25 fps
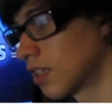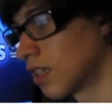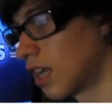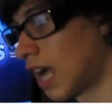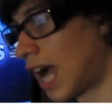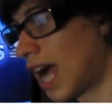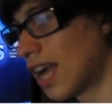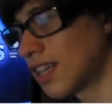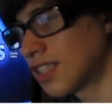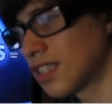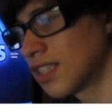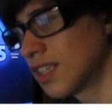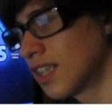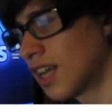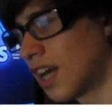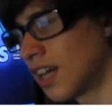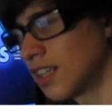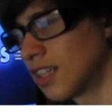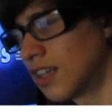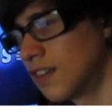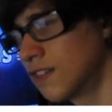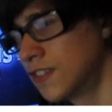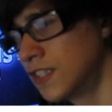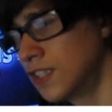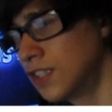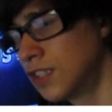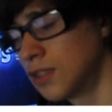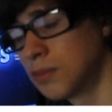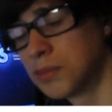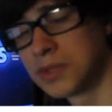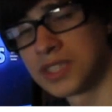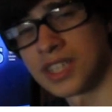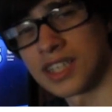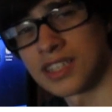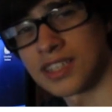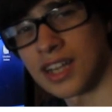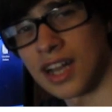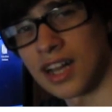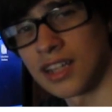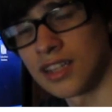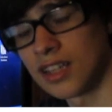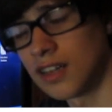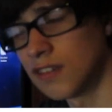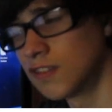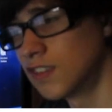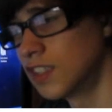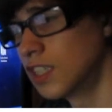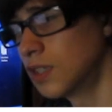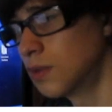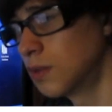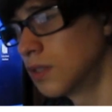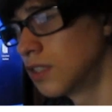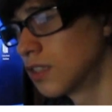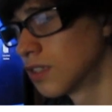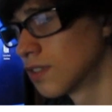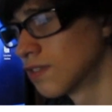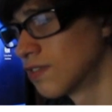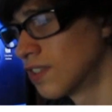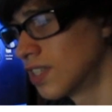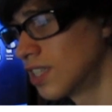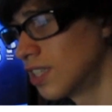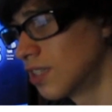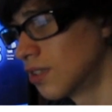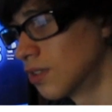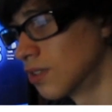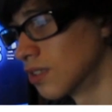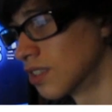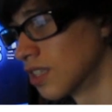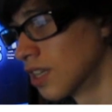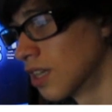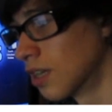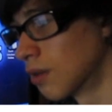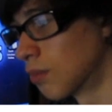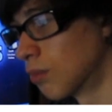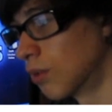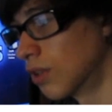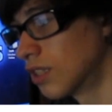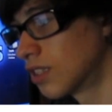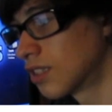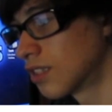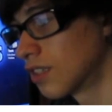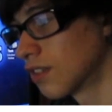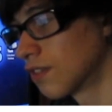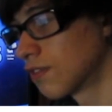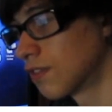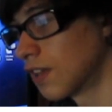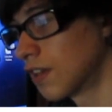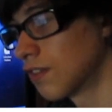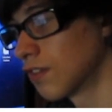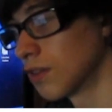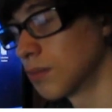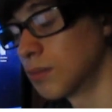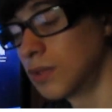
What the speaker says: Ashley, I Love YouTube says, I love you and your videos. What is your favorite